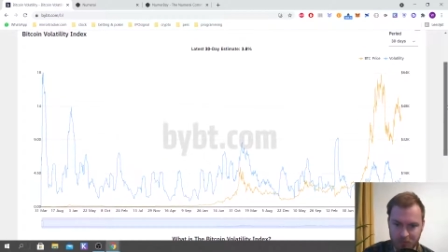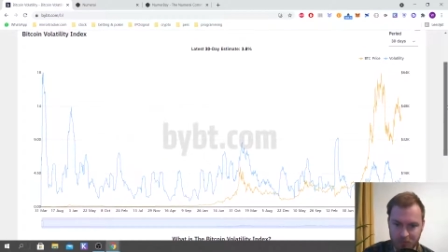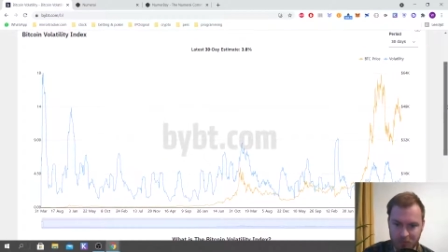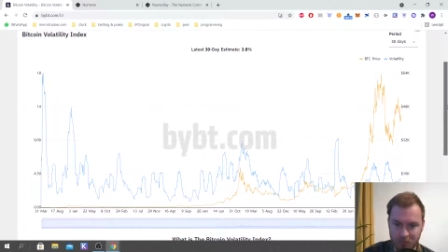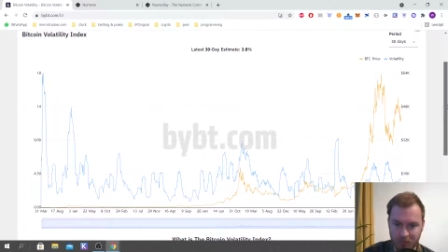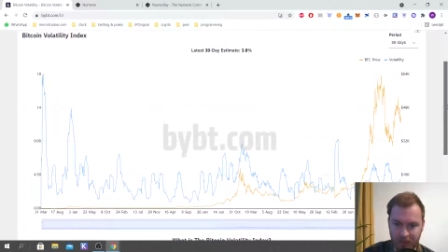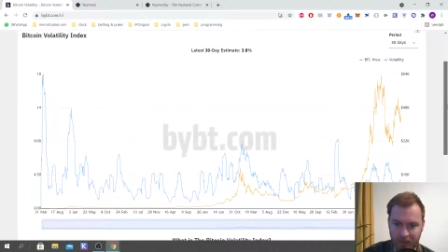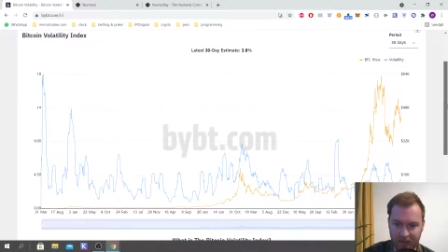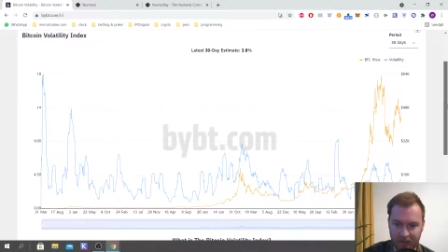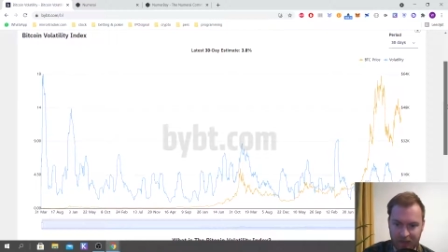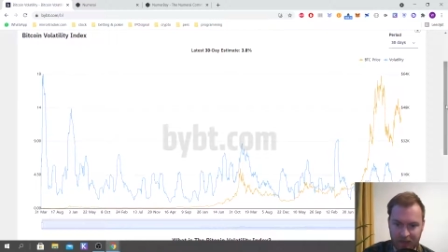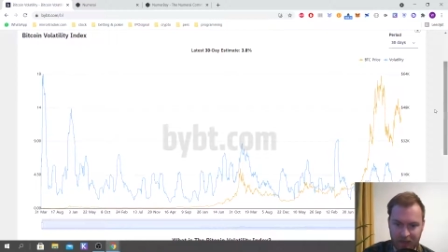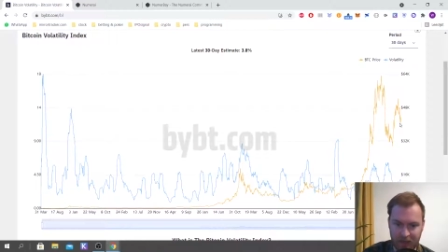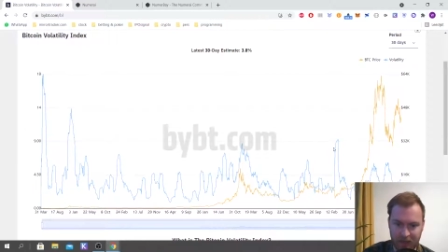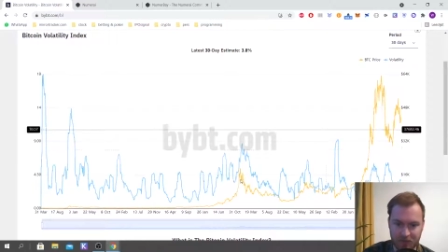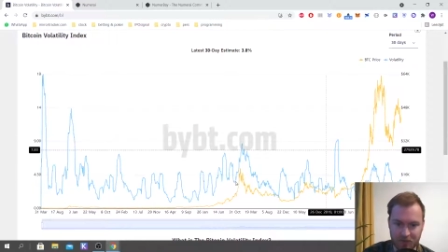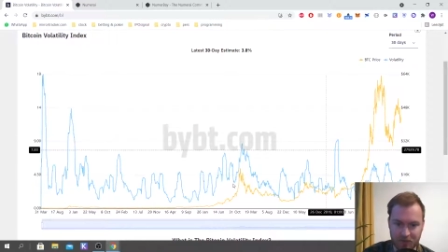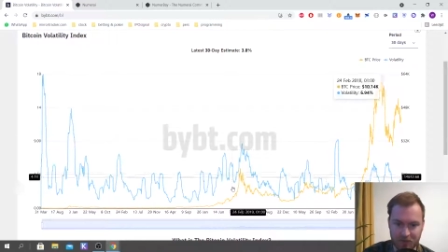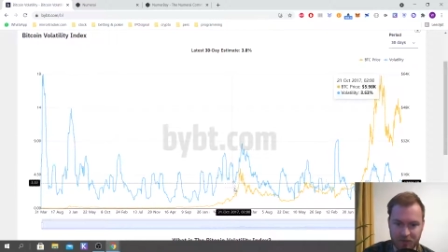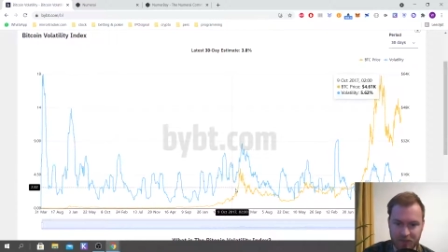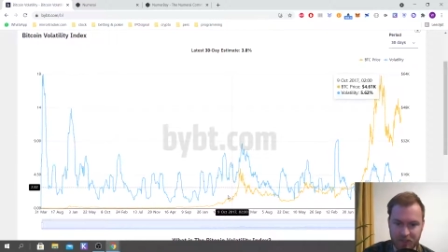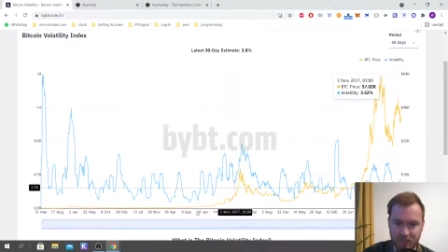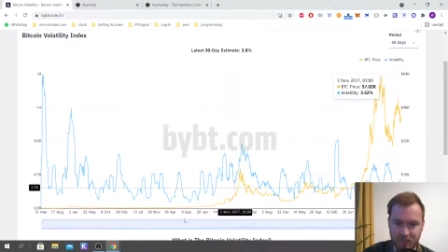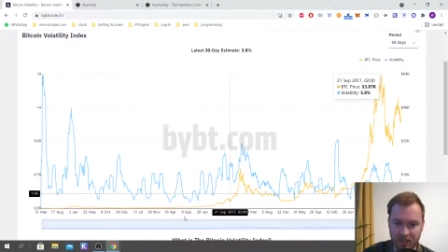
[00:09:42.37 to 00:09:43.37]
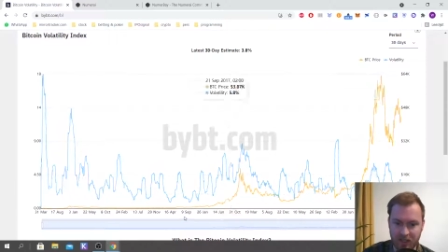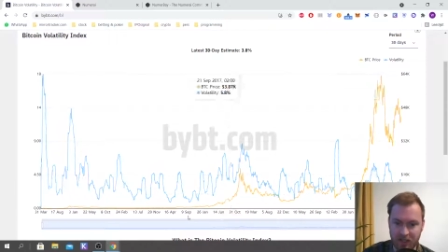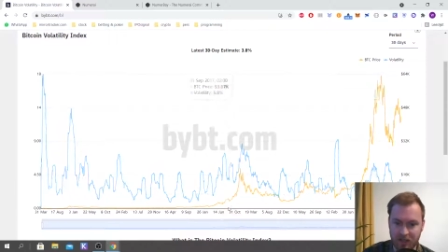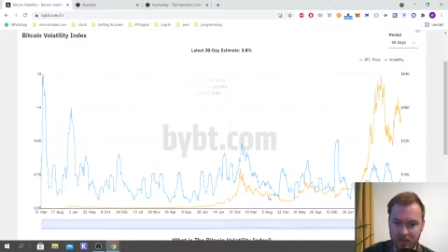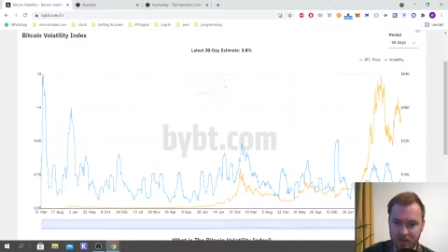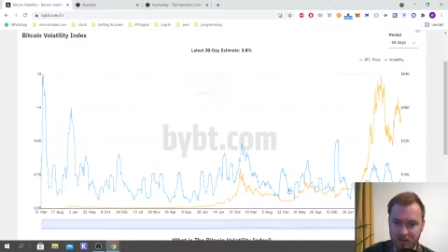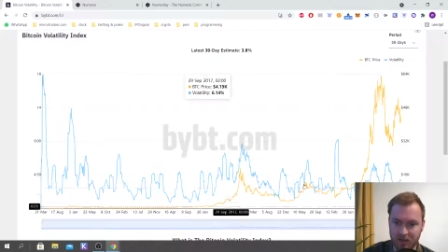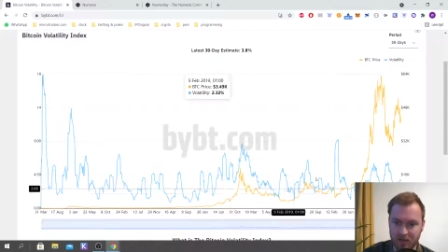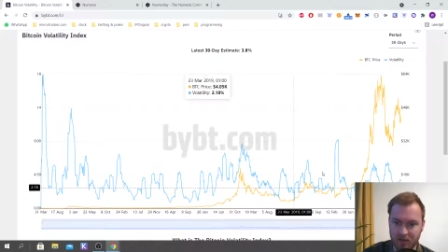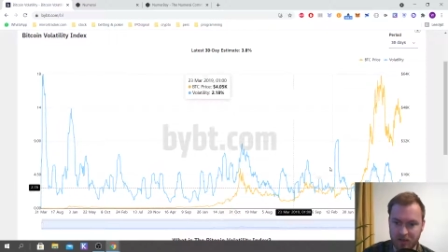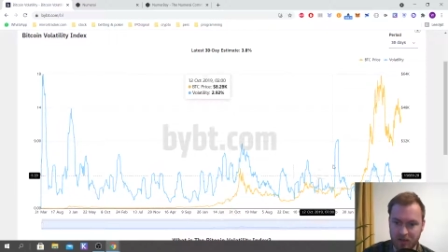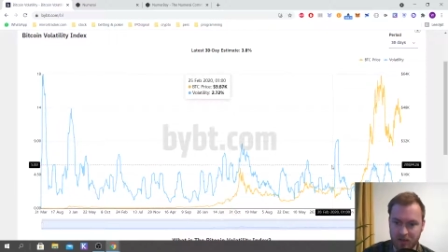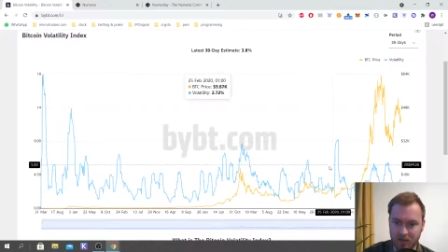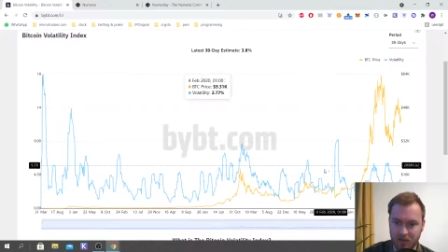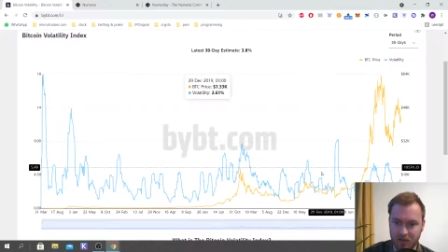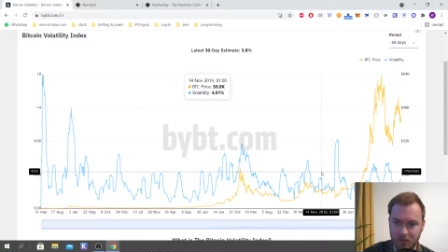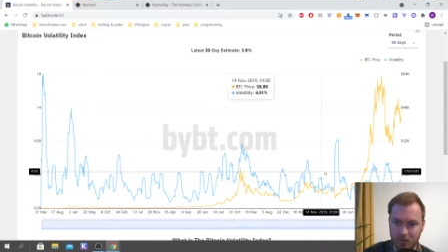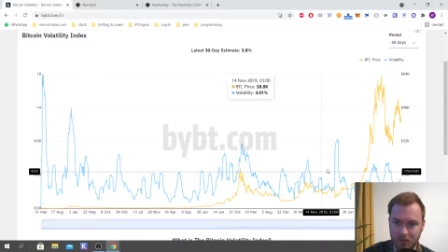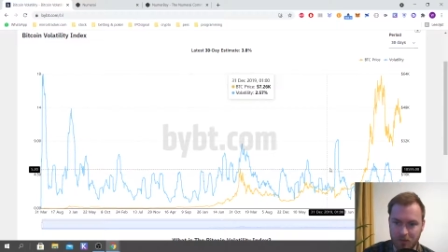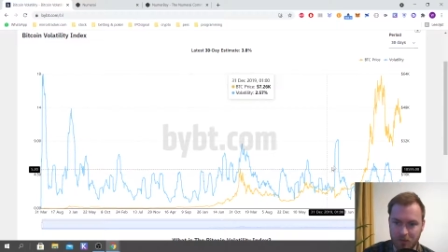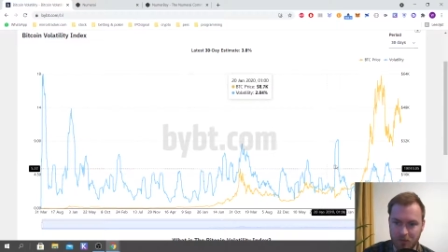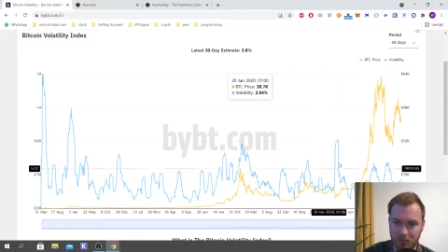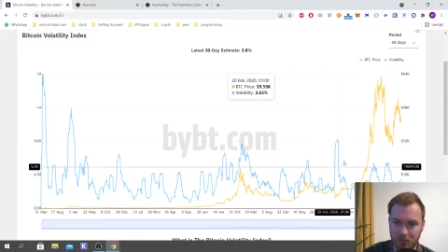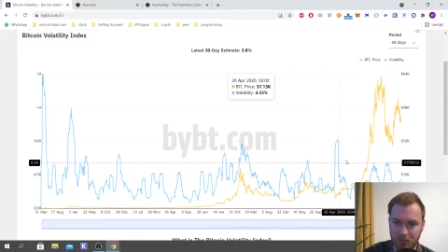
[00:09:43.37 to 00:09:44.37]
And you see, like,
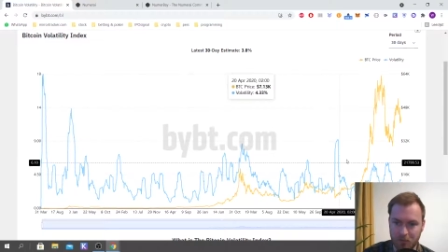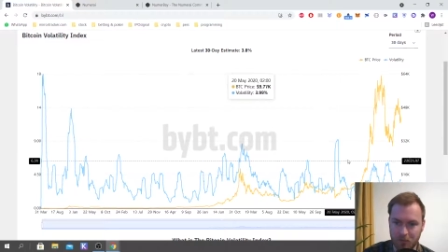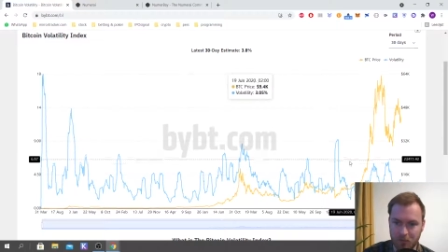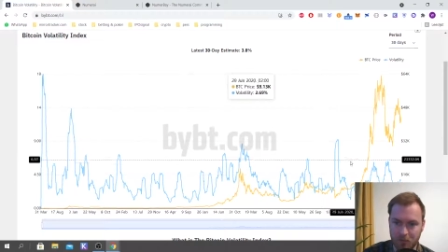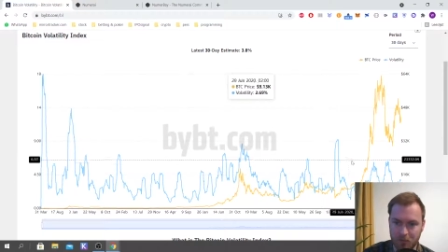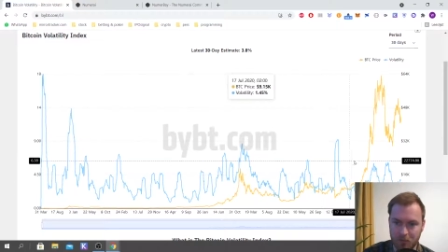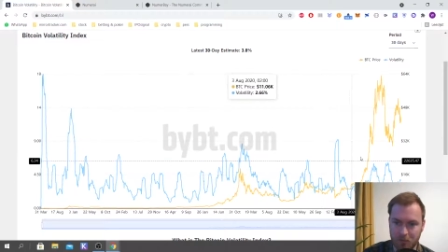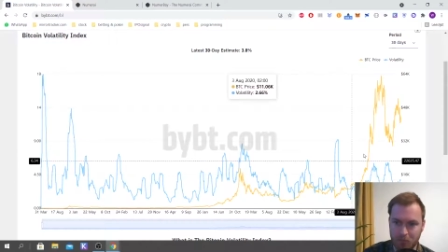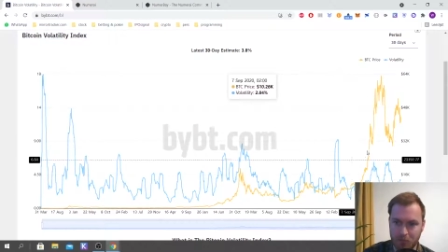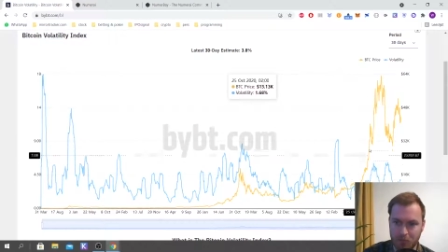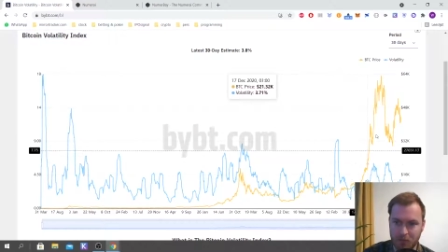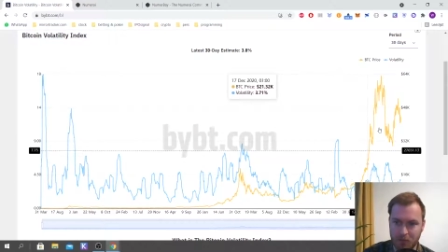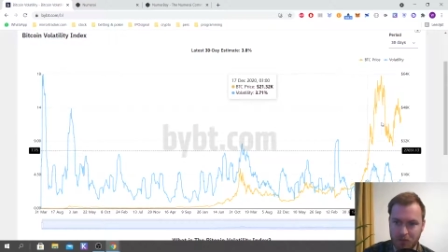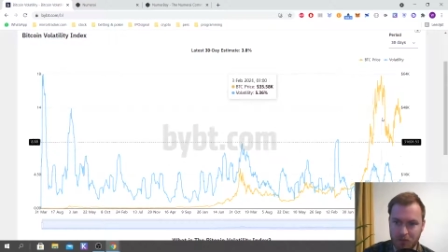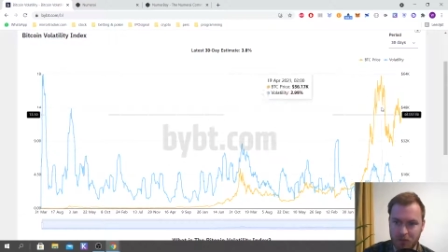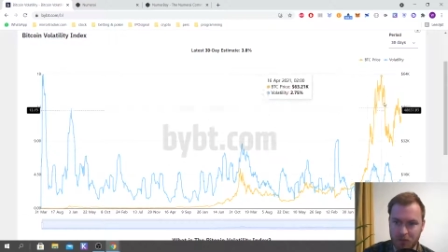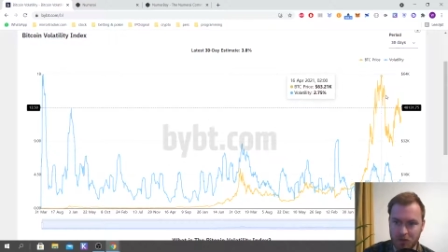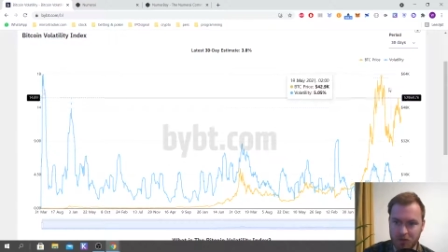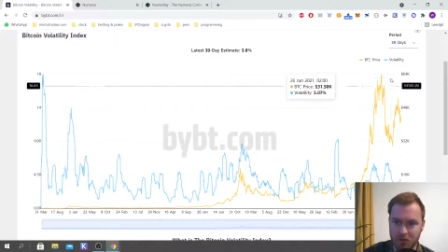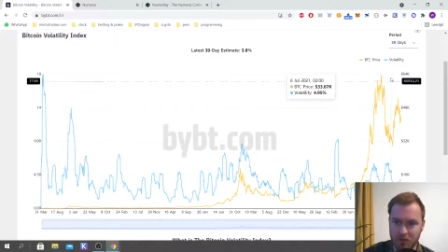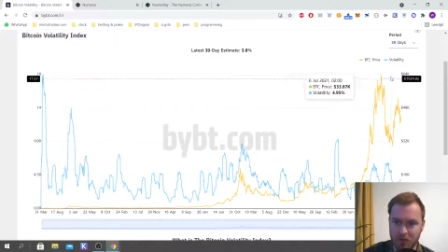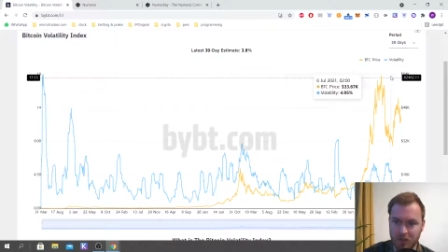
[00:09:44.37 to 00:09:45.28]
because